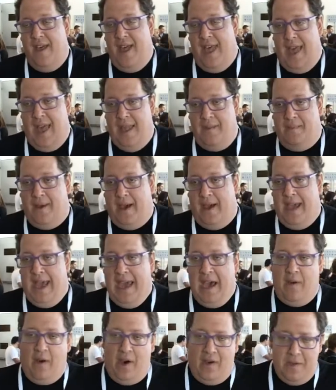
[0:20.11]
and by
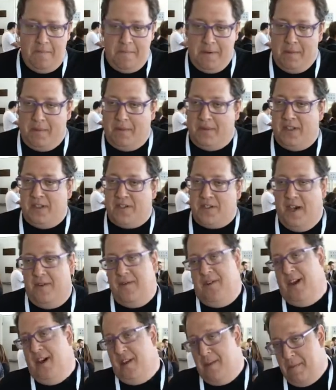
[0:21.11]
how other people are
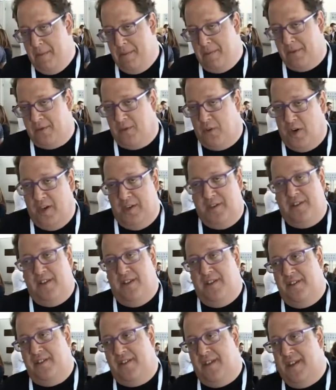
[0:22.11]
discovering other people's
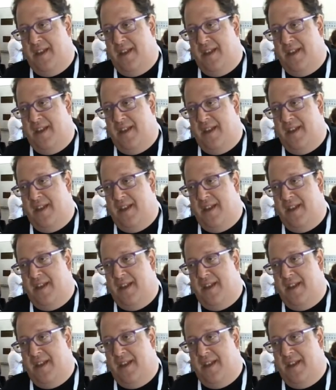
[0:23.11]
voices,